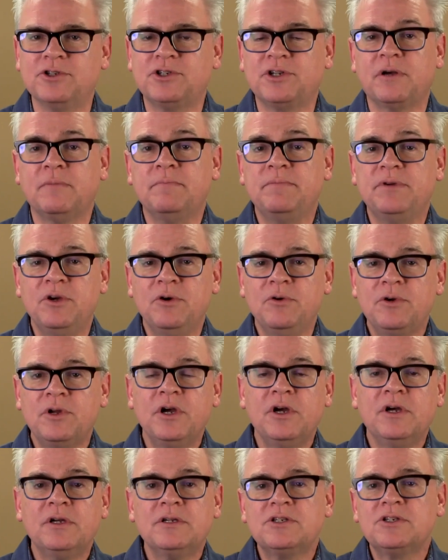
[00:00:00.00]
to compute,
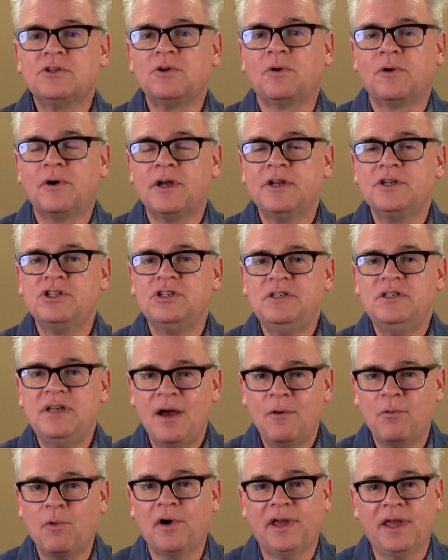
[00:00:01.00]
storage,
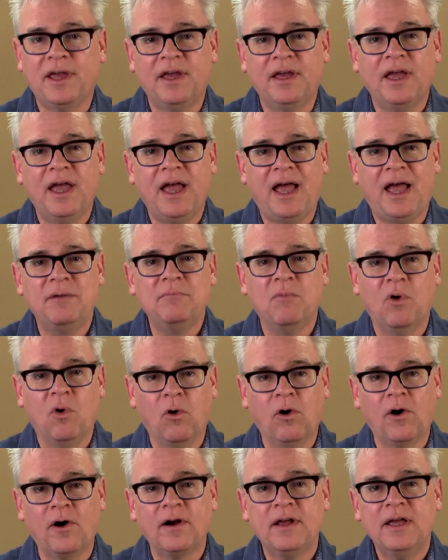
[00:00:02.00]
networking, and
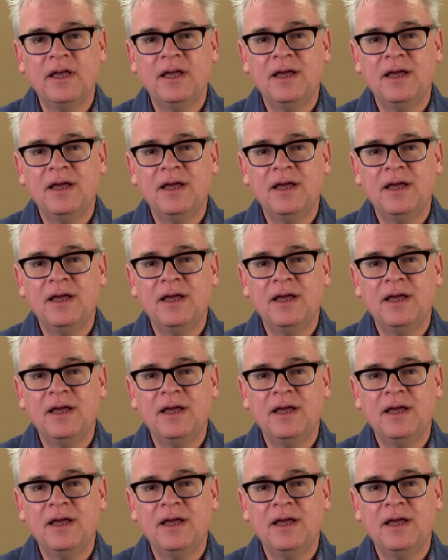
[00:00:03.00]
more.